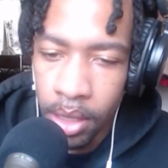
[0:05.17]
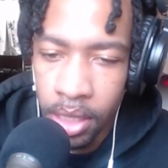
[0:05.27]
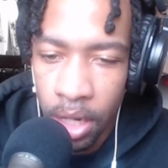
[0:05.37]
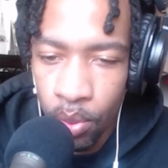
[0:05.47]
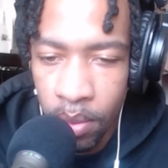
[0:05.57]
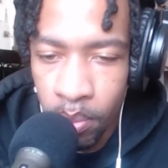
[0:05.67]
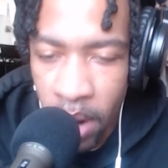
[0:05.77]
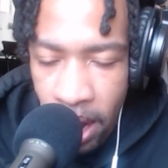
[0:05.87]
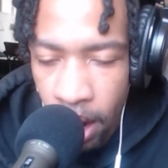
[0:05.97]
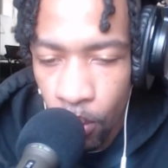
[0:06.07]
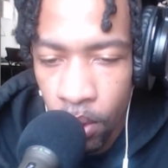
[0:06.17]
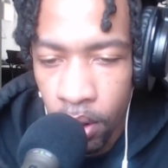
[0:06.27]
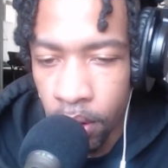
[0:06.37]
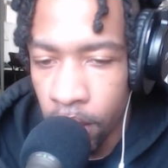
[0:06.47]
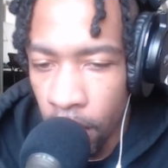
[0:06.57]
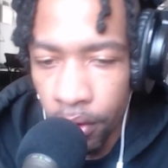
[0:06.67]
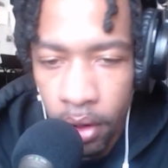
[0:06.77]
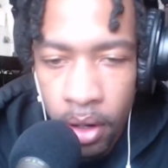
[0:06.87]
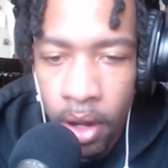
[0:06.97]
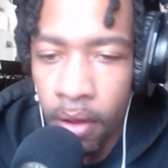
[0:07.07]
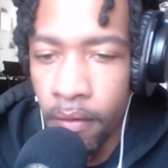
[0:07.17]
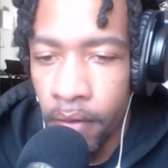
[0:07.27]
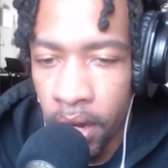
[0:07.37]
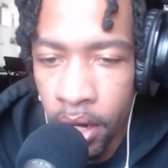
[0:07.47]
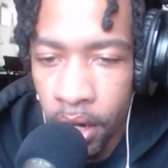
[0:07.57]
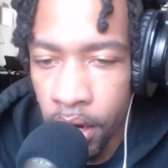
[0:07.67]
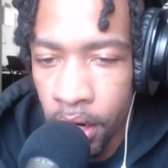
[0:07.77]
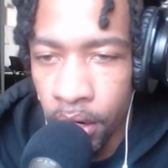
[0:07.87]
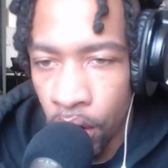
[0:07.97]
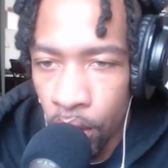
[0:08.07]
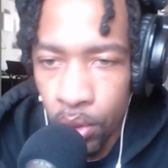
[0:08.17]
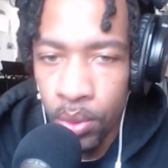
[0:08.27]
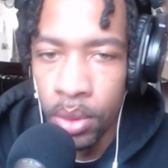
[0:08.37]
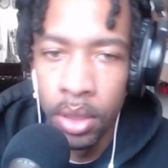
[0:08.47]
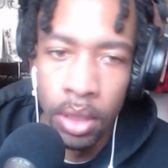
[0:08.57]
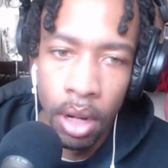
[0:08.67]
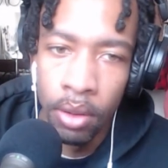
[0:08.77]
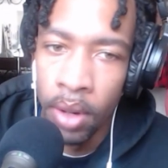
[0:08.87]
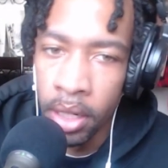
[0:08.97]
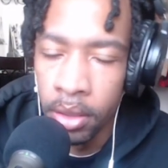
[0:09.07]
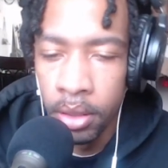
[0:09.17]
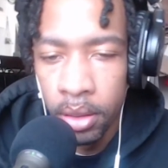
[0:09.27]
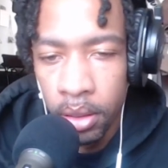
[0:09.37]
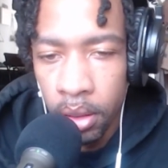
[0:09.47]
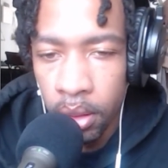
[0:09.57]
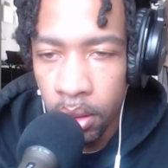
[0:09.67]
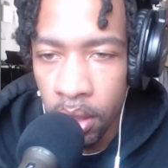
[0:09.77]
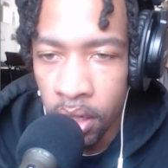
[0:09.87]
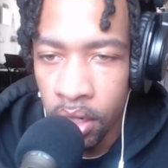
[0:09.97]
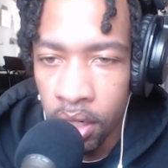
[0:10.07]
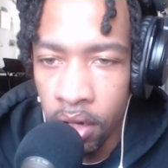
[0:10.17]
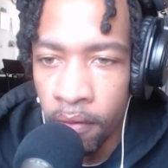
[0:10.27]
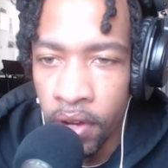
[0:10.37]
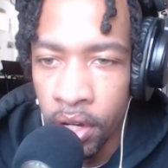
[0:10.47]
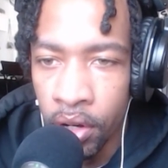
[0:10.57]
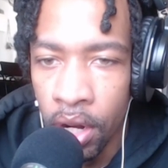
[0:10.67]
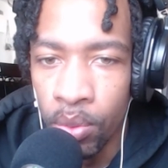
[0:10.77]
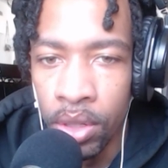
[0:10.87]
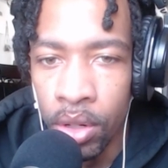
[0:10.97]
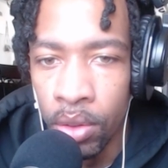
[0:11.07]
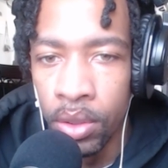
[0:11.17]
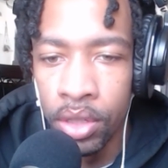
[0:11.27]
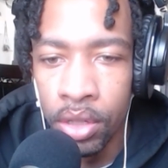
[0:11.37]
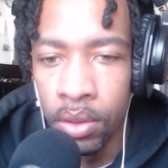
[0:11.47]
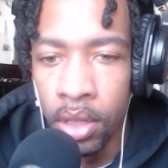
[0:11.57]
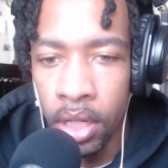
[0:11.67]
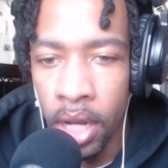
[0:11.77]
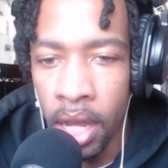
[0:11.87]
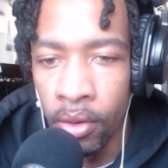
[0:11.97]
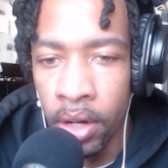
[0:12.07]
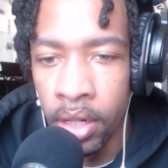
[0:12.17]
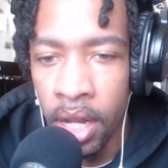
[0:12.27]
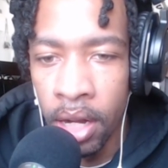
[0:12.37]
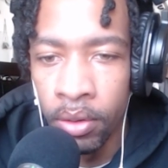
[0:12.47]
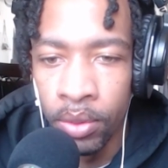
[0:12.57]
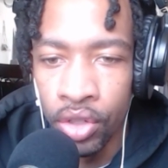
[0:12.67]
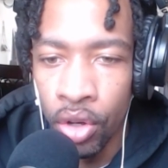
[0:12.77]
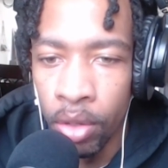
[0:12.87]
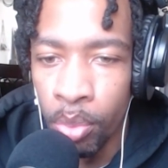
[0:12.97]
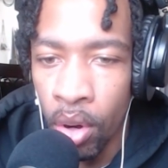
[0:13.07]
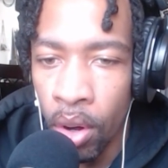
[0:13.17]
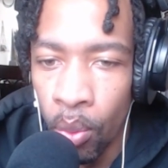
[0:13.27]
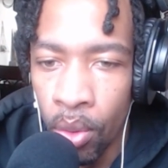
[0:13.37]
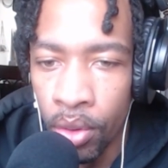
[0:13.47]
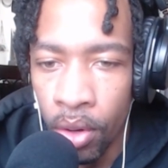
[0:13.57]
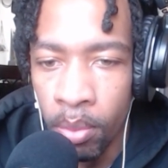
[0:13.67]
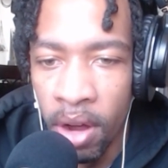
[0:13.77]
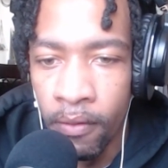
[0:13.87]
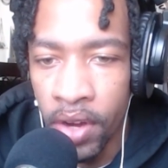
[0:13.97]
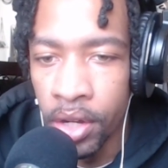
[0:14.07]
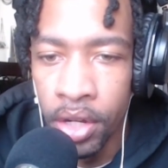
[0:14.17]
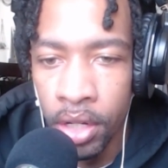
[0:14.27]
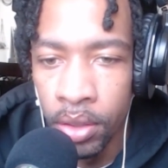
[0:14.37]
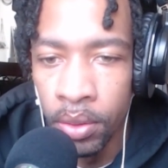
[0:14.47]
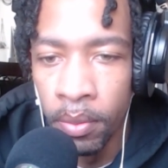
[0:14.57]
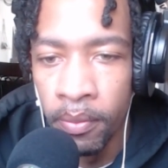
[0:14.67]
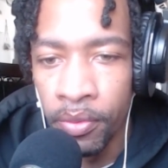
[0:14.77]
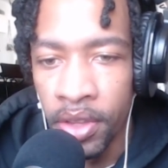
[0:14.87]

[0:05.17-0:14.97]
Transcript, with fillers: I said we're back with another video. All right, this is the video that we're going to look at right now. We saw the part one on my video.